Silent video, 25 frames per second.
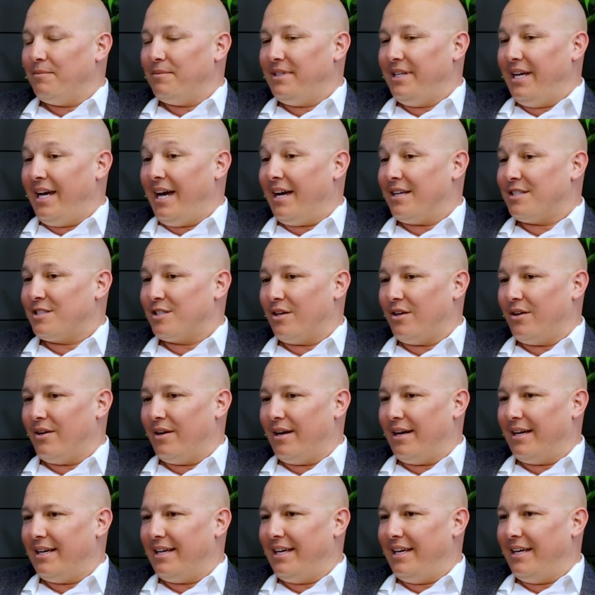Yeah.
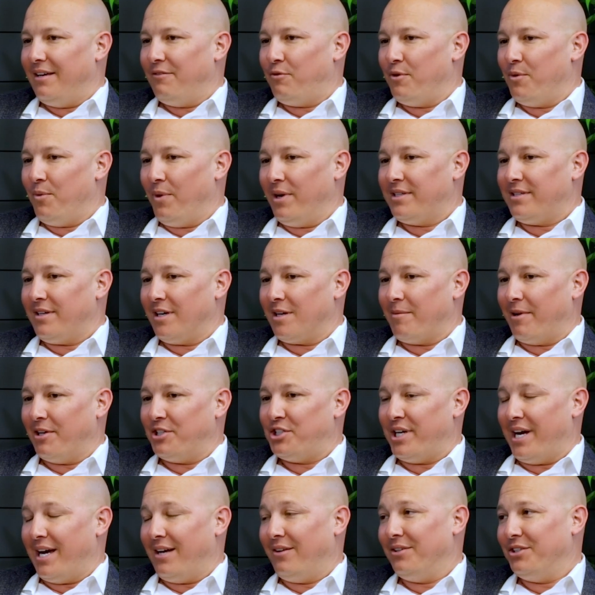So if we want to talk about
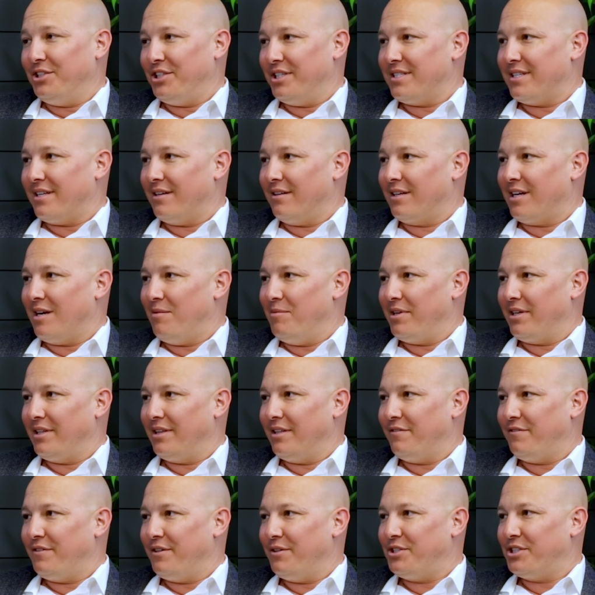challenges that are coming in
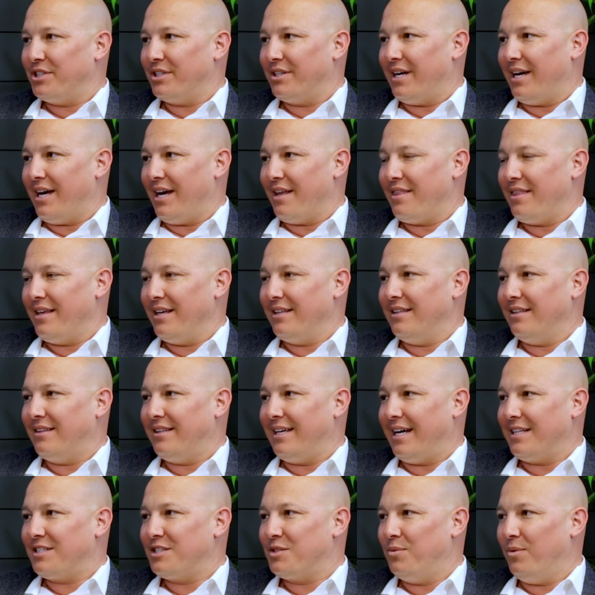the future, I think that
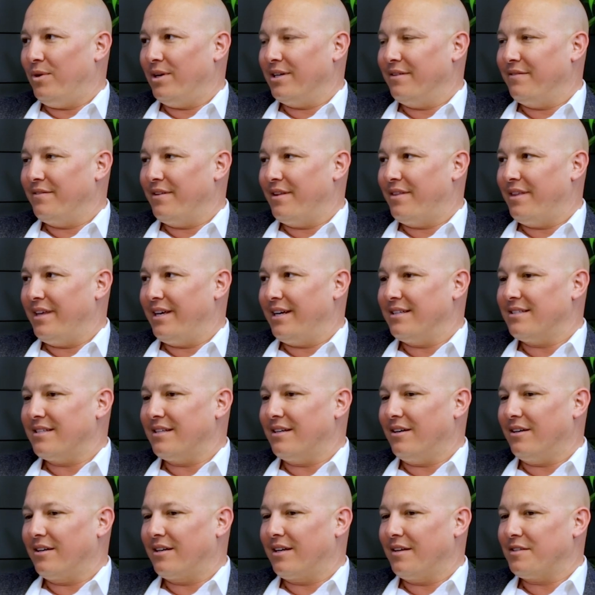that's one of the things that
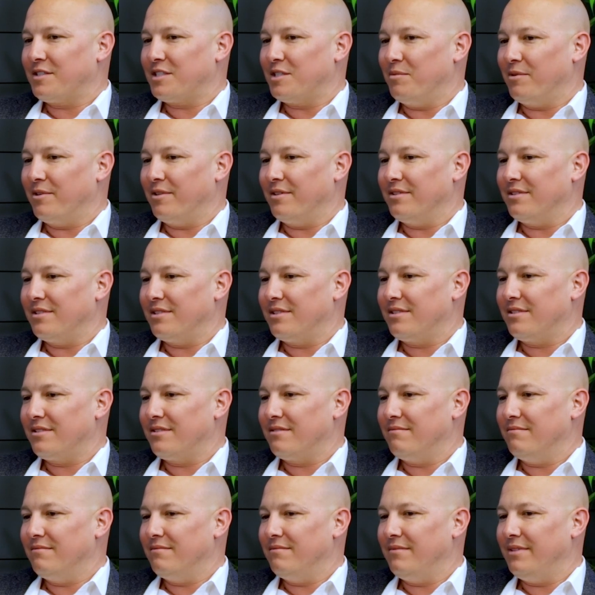our
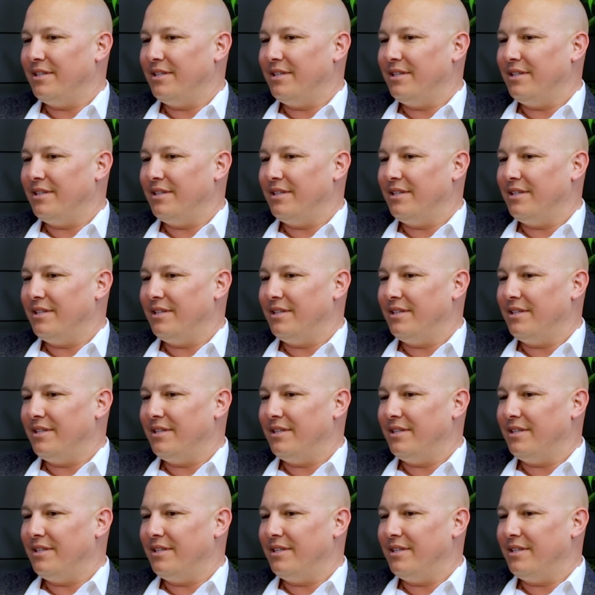customers,